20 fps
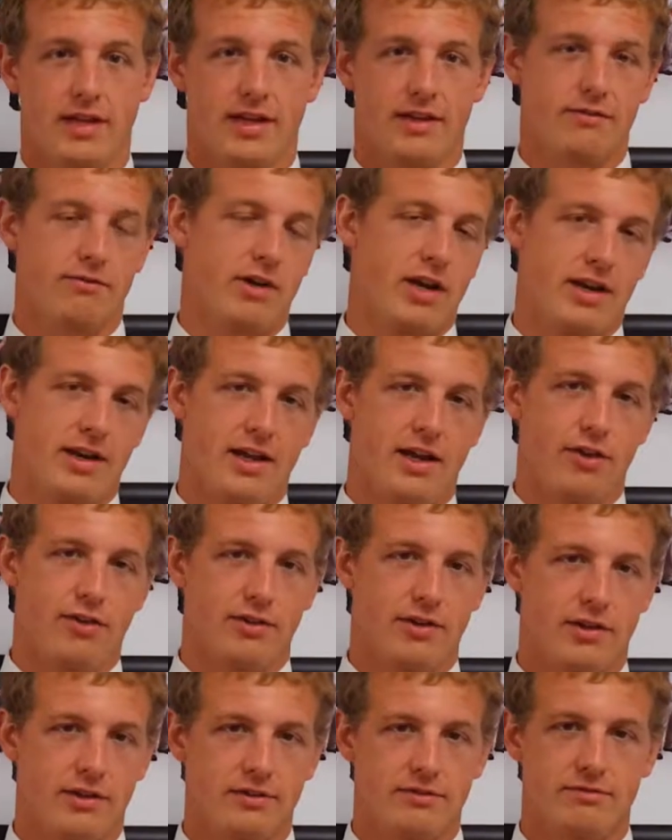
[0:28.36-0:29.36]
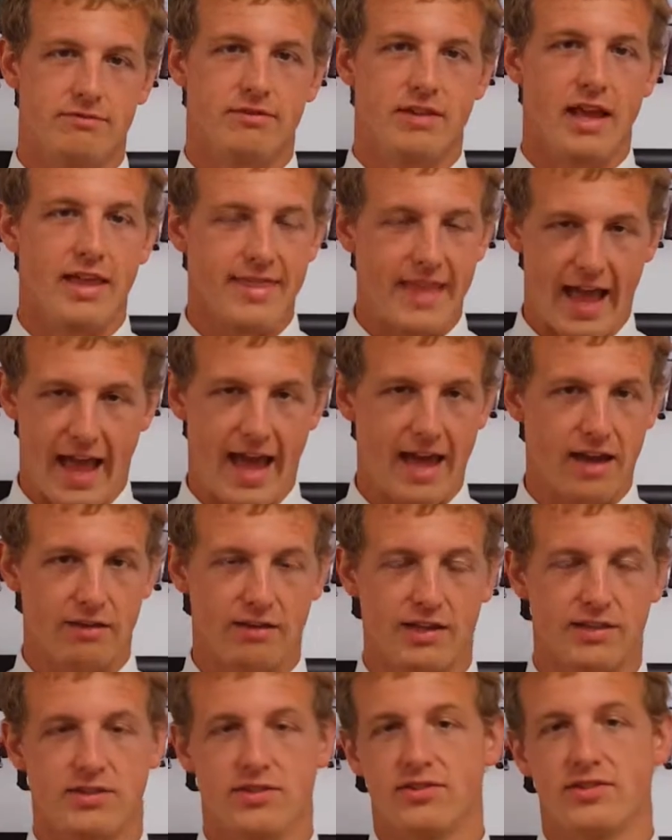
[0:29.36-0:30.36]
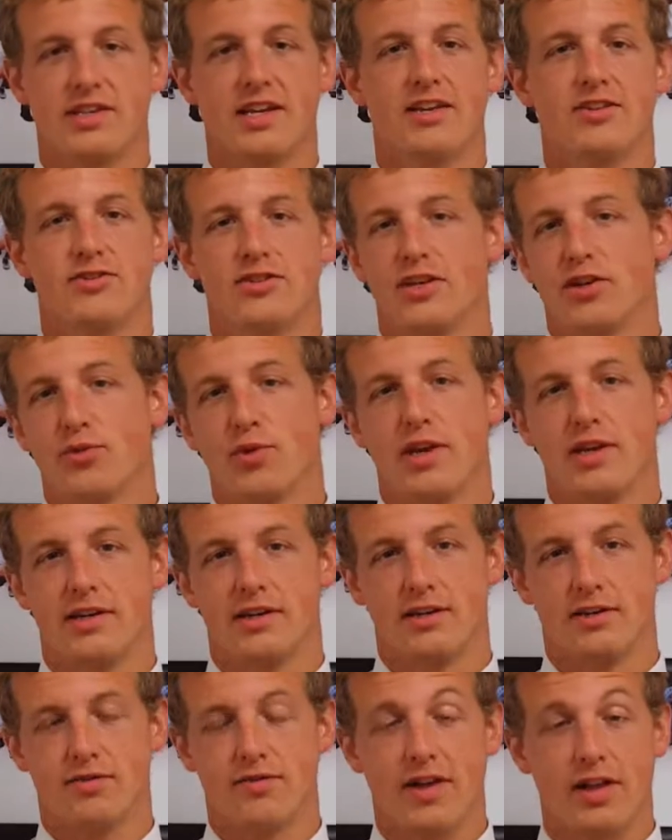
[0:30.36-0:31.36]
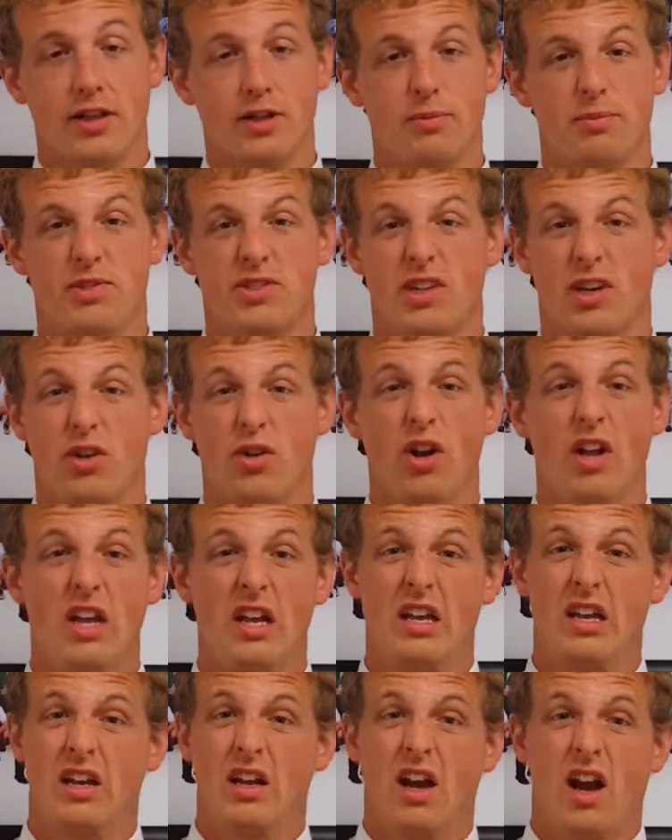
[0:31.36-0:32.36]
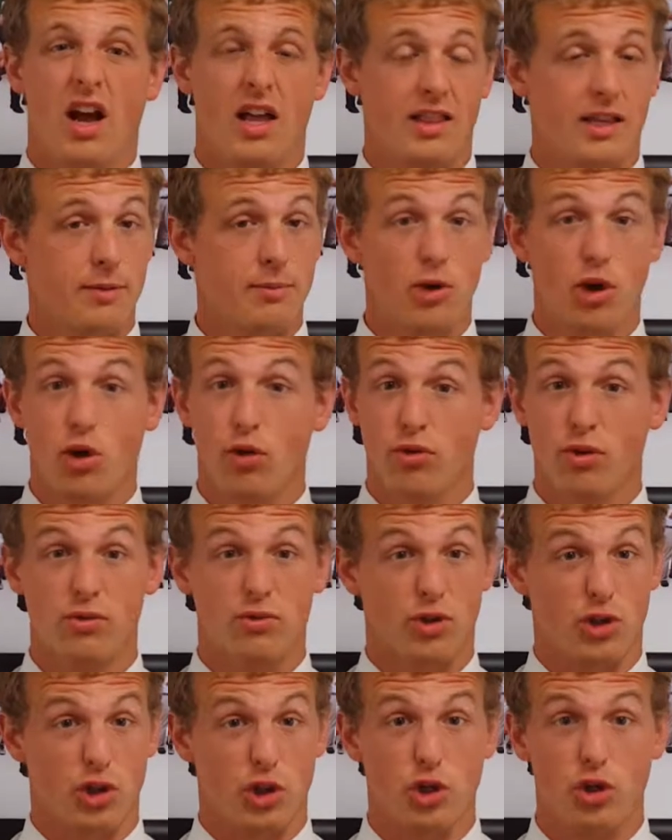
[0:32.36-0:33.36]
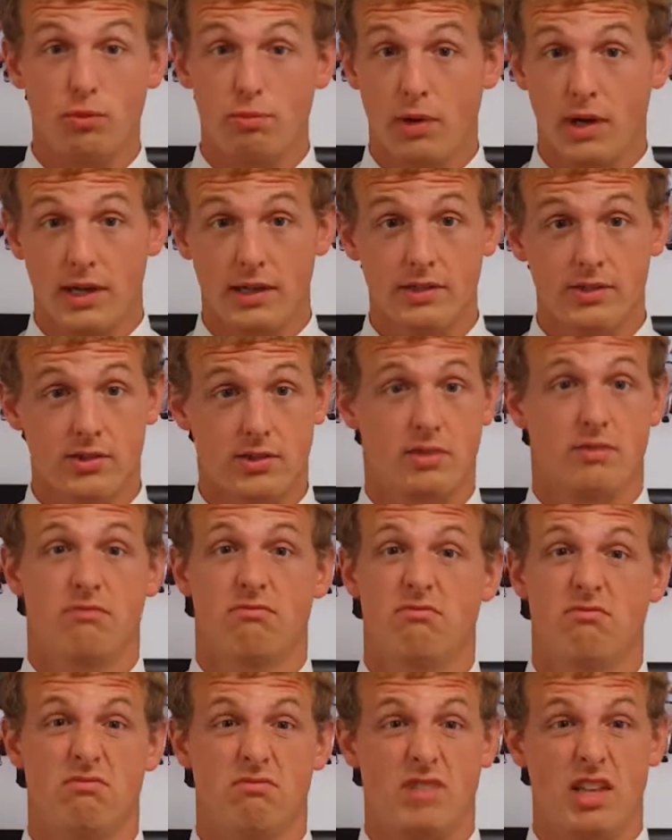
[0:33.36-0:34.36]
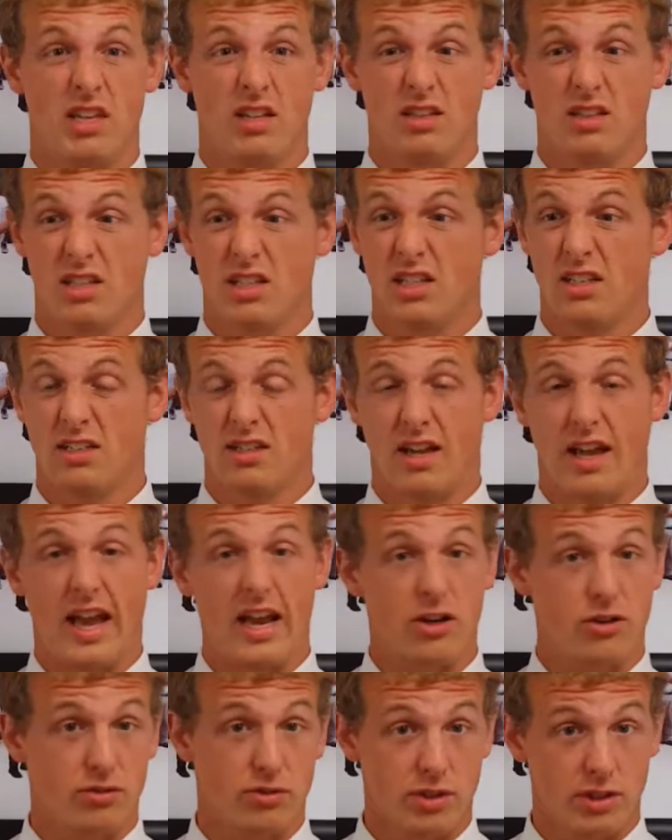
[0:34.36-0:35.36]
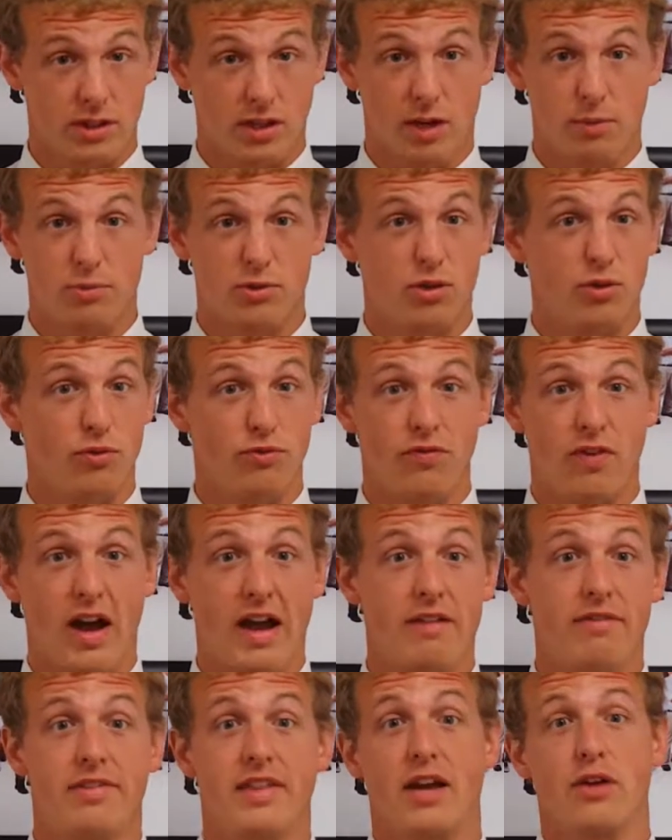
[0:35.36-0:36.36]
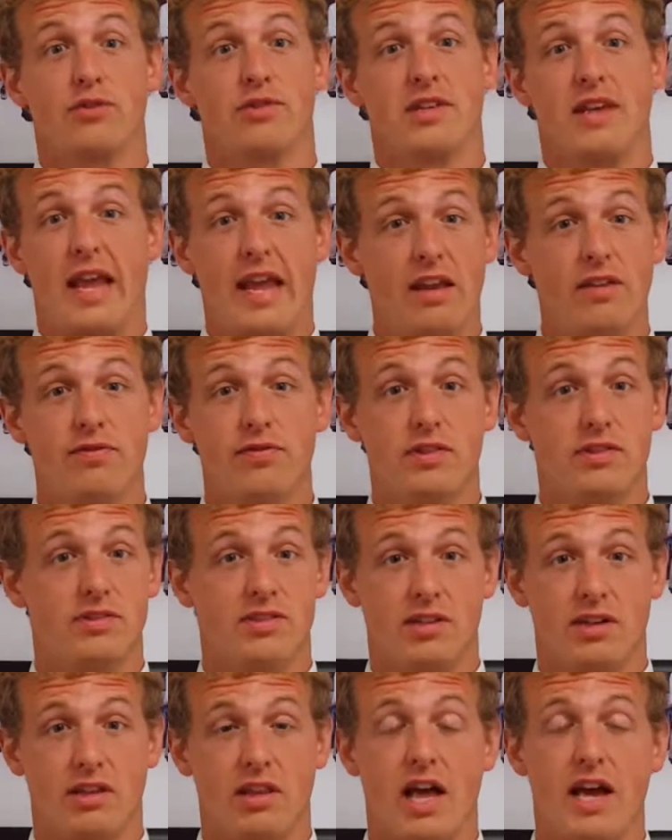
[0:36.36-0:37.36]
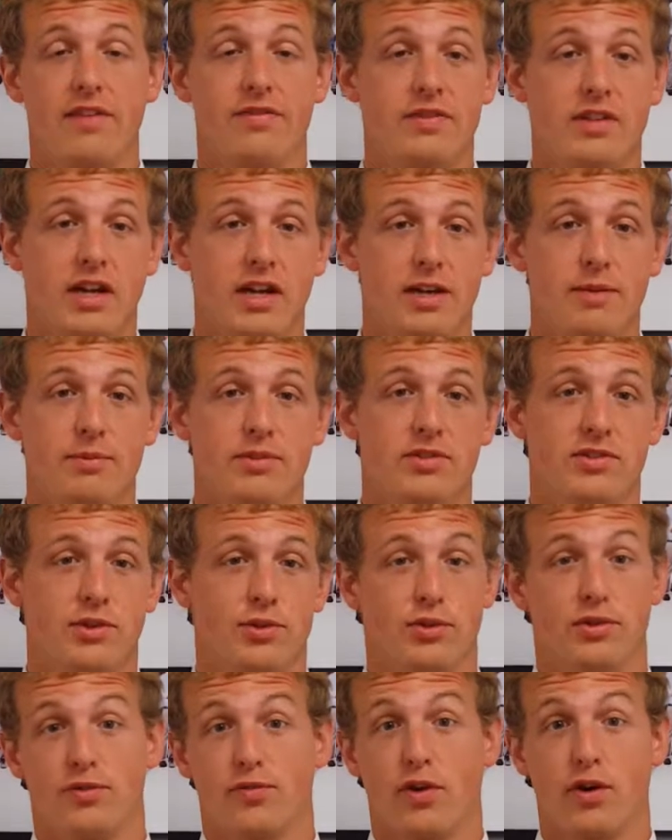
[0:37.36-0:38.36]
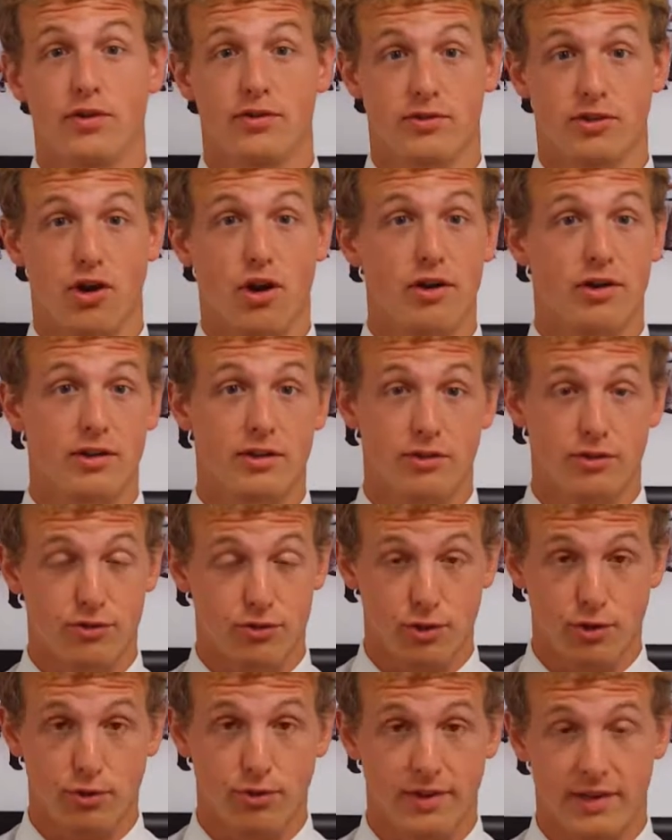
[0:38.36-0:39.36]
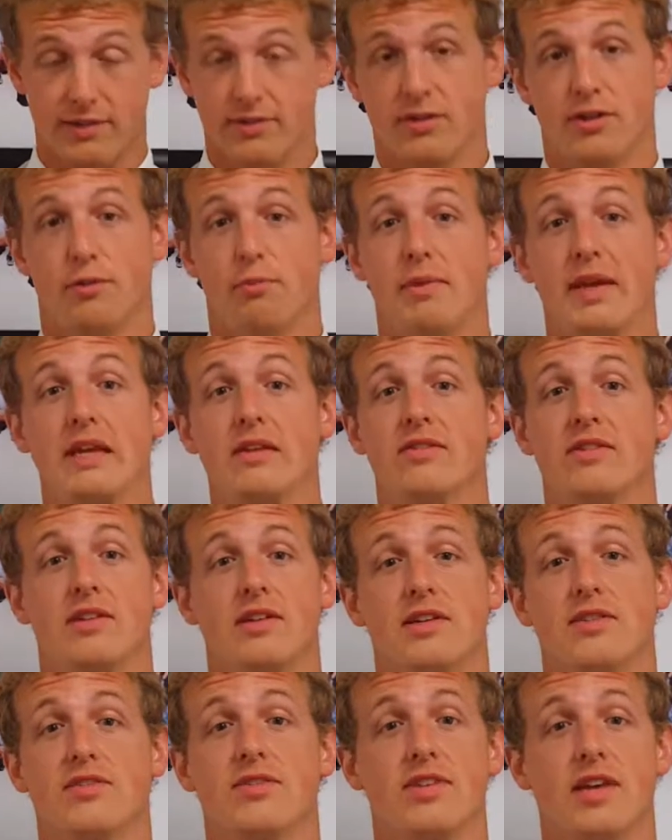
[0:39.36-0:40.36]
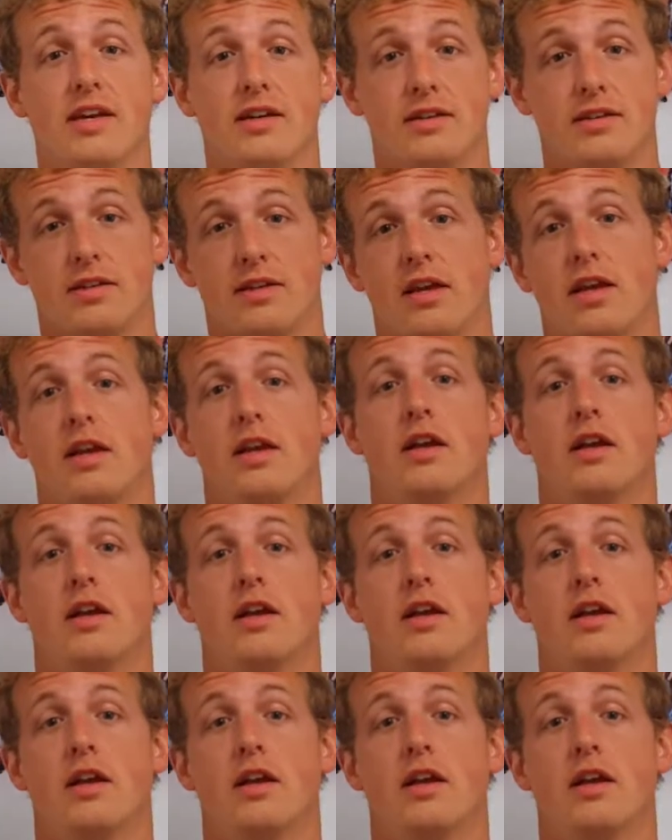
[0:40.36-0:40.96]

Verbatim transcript: And right now they're in that adolescent stage, getting ready to develop. So I let them know those are good bugs. They elite actually up to 5,000 aphids in a lifetime, so as far as garden control, that's an amazing insect.